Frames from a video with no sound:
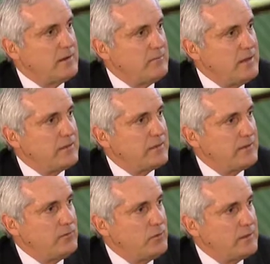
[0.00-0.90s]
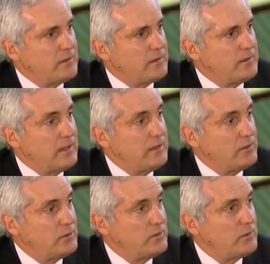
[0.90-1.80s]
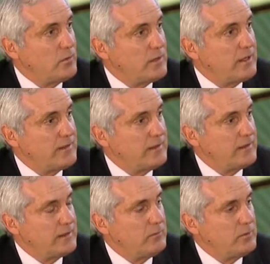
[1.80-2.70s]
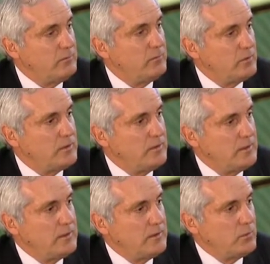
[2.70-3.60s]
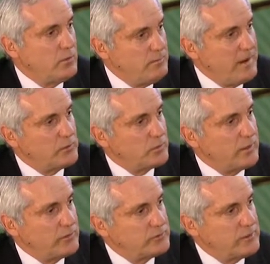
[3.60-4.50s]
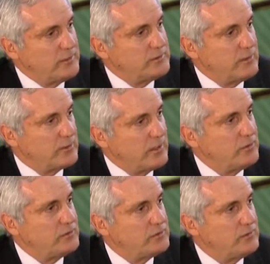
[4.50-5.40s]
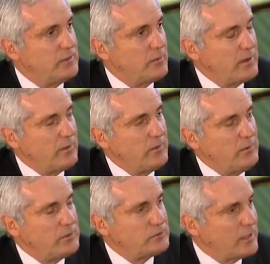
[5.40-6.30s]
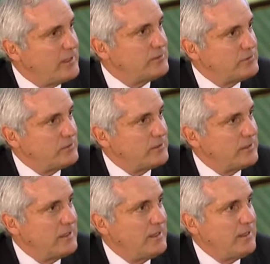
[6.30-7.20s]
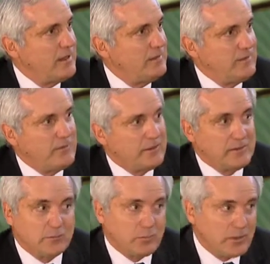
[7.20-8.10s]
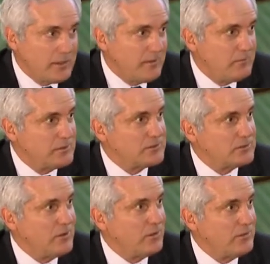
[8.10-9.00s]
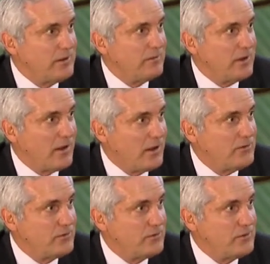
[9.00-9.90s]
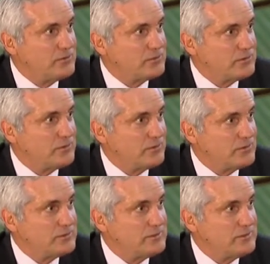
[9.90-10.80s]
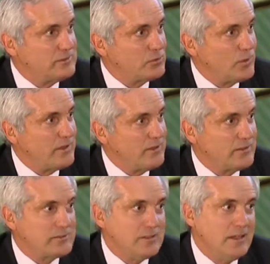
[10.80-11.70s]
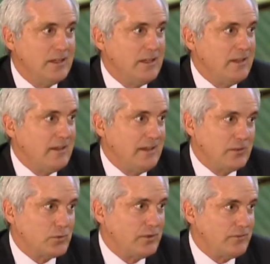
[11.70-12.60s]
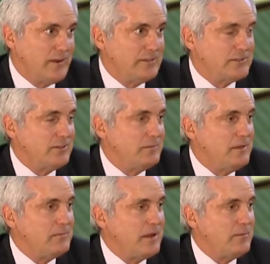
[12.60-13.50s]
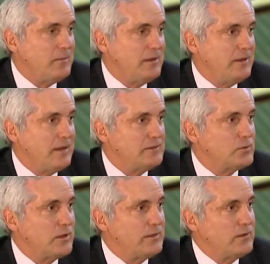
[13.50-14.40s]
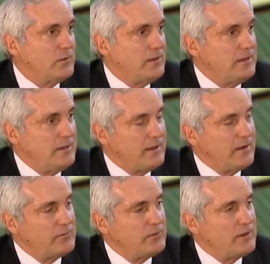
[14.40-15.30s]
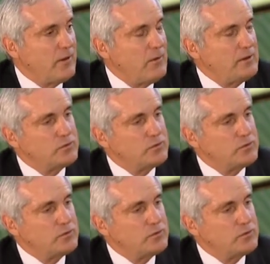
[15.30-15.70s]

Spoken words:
method of getting to a tier 1, I think would match what other states and other countries have done. When I read what China's doing, and they've got this pretty ambitious goal of having 100 research universities in 20 years, that's where the fight's going to be, in my opinion, and that's where I think we need to get after it. I want to